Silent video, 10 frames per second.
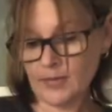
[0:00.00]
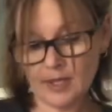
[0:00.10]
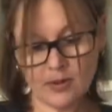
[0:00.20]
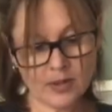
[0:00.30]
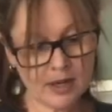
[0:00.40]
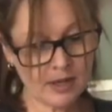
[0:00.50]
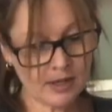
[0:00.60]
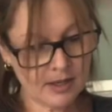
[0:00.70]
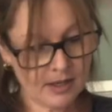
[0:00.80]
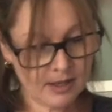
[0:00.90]
There we go.
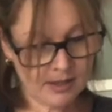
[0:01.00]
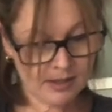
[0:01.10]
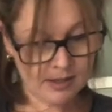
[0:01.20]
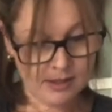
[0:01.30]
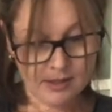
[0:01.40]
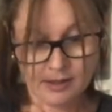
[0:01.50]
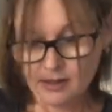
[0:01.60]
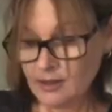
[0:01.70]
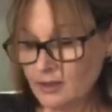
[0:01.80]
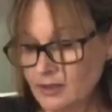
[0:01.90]

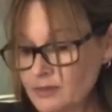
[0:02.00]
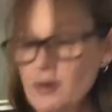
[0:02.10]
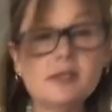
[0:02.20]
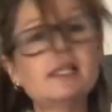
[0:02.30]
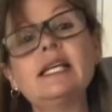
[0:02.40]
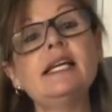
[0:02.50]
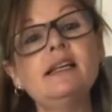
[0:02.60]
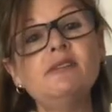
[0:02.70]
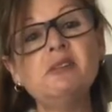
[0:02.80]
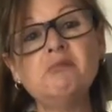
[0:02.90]
It's mostly
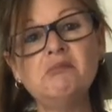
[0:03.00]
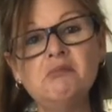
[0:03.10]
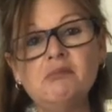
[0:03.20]
even,